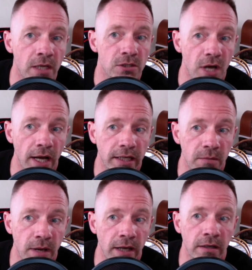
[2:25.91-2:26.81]
talking
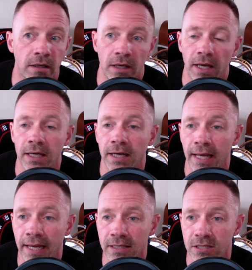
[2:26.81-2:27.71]
about and
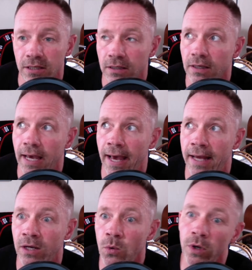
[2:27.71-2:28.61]
enhancing,
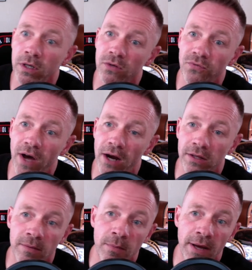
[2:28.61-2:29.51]
adding wood to the fire that
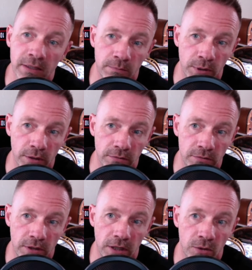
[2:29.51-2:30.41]
I'm about to build.
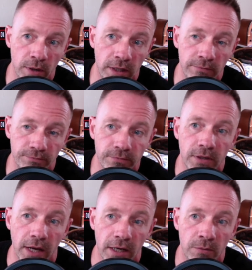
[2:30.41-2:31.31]
Okay, you ready?
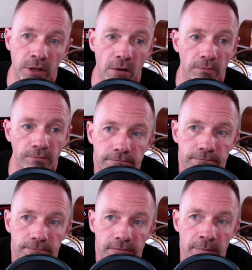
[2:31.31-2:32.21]
Okay, here we go.
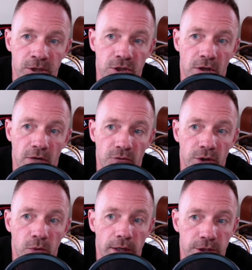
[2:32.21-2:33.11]
Let me start off with a
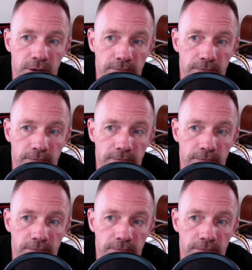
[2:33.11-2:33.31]
question.